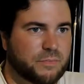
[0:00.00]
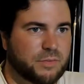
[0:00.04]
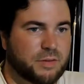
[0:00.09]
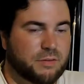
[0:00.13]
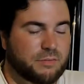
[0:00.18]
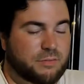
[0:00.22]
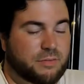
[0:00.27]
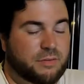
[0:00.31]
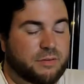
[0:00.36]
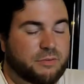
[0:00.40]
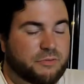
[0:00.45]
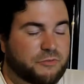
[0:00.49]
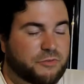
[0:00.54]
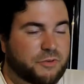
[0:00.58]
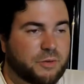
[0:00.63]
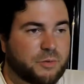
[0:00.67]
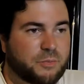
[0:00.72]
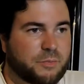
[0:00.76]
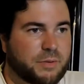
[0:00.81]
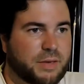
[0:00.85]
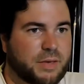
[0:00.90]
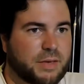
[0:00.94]
the
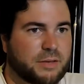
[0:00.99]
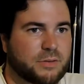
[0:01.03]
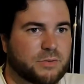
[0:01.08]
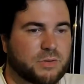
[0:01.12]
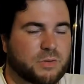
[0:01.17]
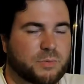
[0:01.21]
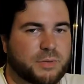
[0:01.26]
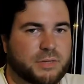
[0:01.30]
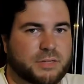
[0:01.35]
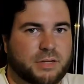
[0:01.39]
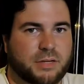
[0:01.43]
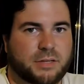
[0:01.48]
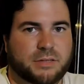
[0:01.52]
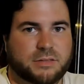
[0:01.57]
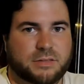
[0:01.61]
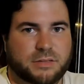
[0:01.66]
film begins with Matilda's